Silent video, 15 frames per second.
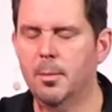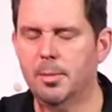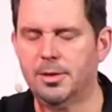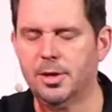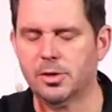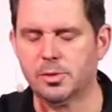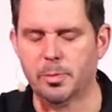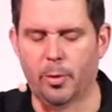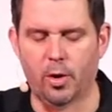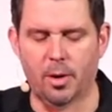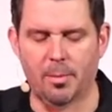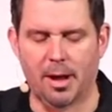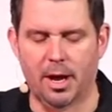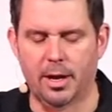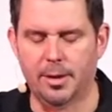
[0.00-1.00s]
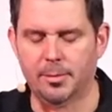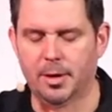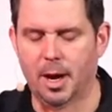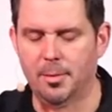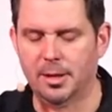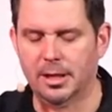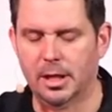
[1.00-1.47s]
but there's more about him
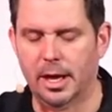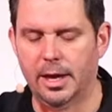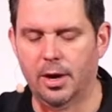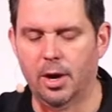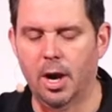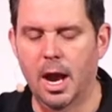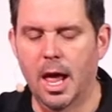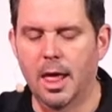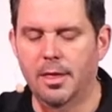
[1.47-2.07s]
coming later.